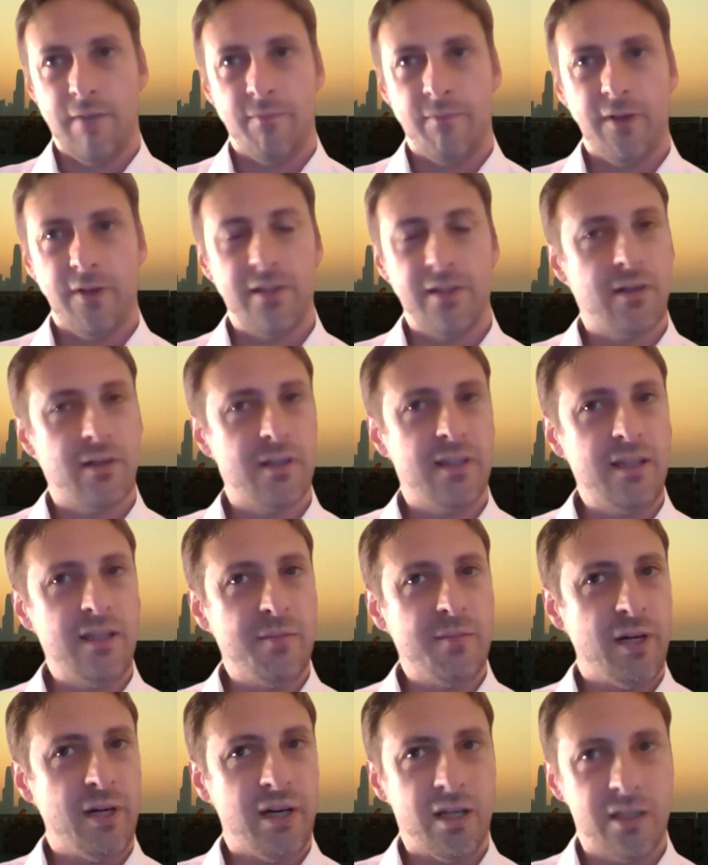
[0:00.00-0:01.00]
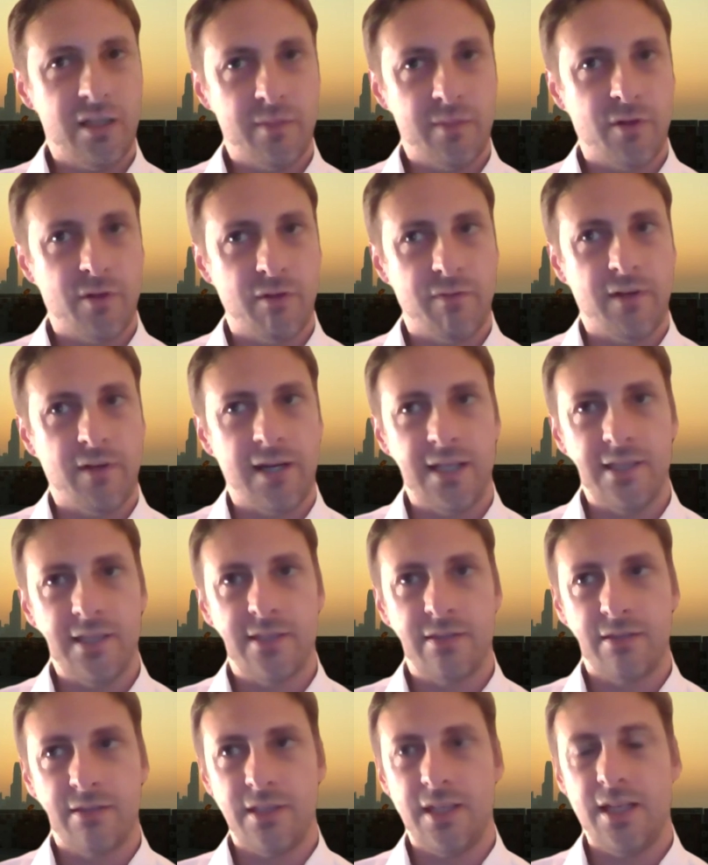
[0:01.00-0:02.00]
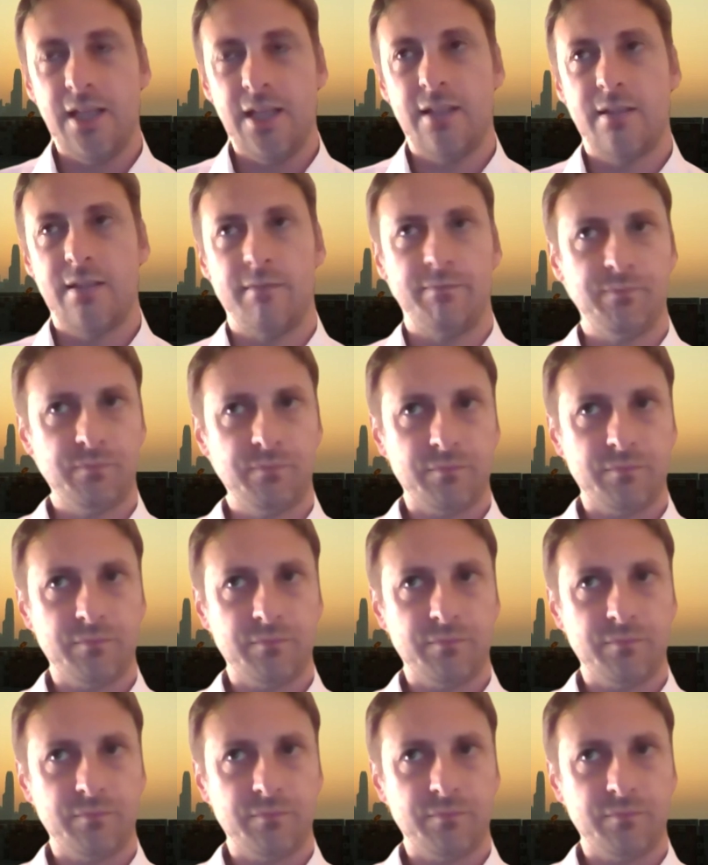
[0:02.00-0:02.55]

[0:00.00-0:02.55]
What are the demand profiles you need?